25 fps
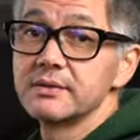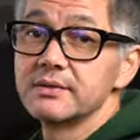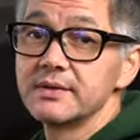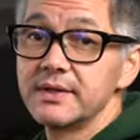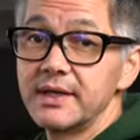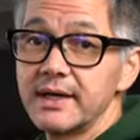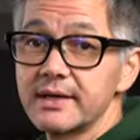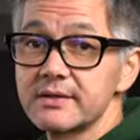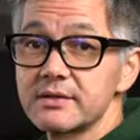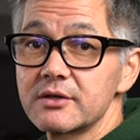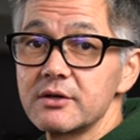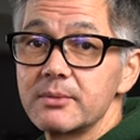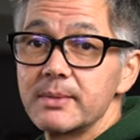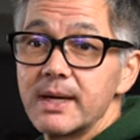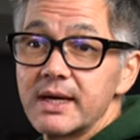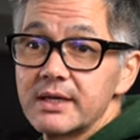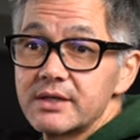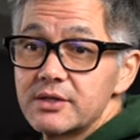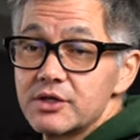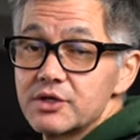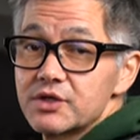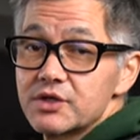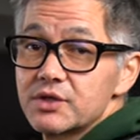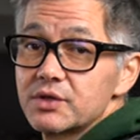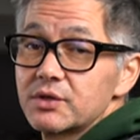Next, go back
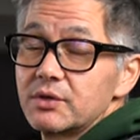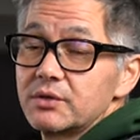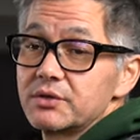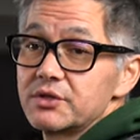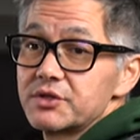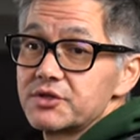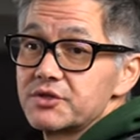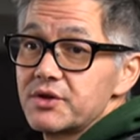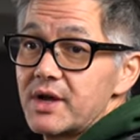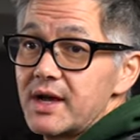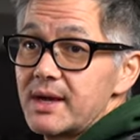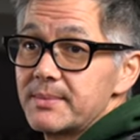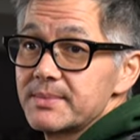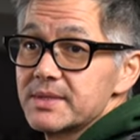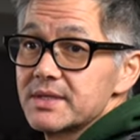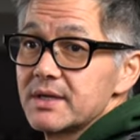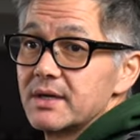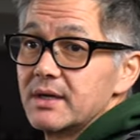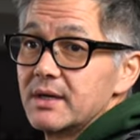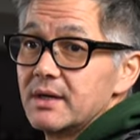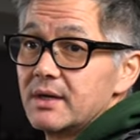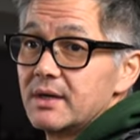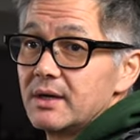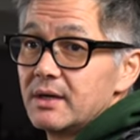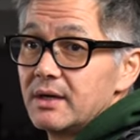to your shoulder straps,
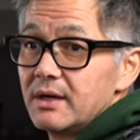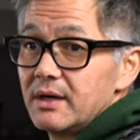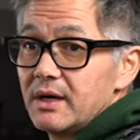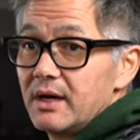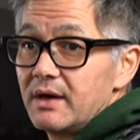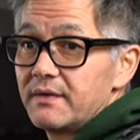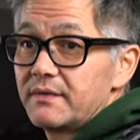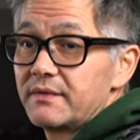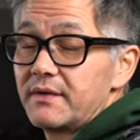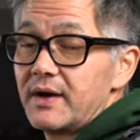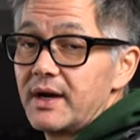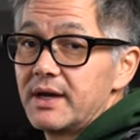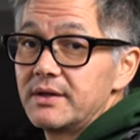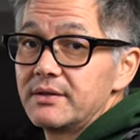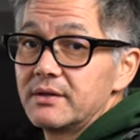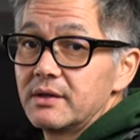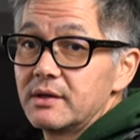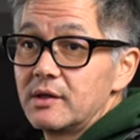find